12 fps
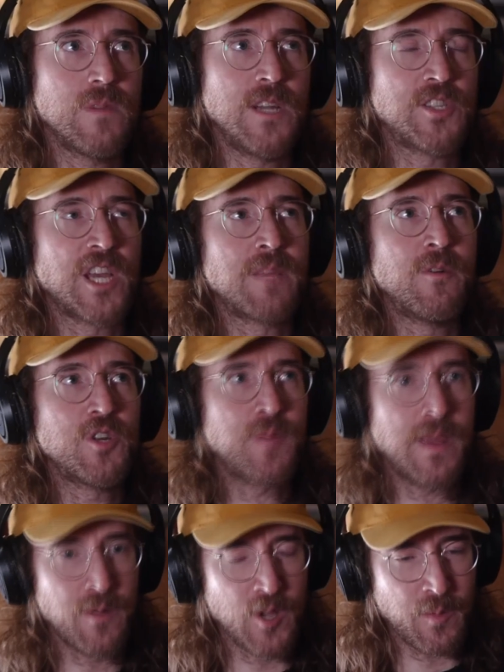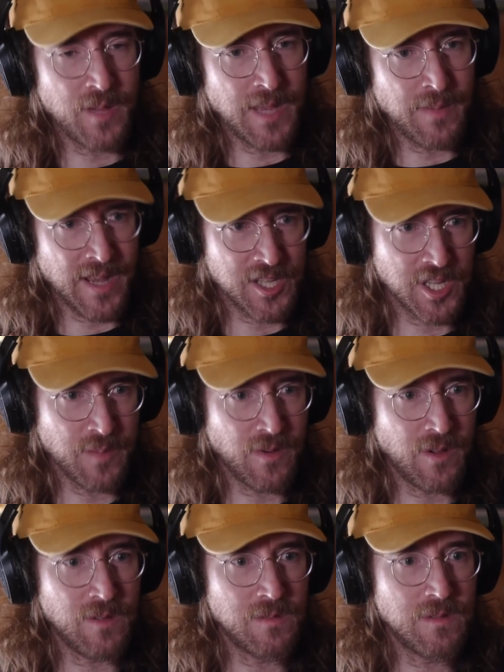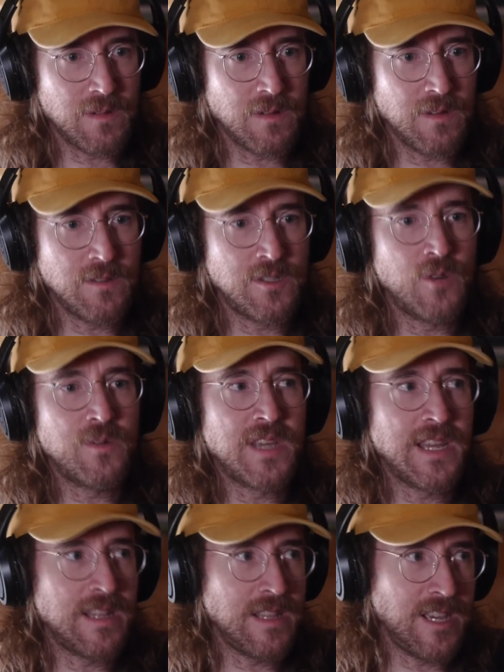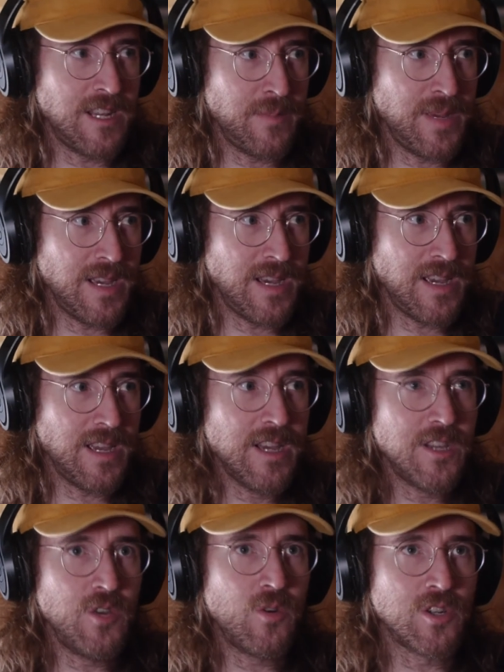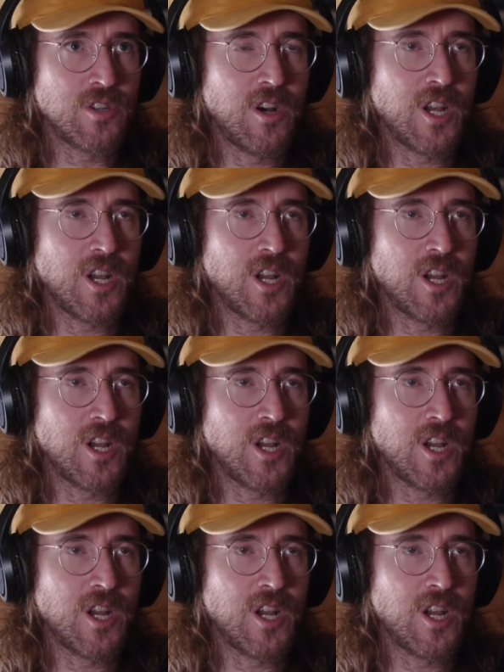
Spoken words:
It's like most people who play basketball don't get in the NBA. You can talk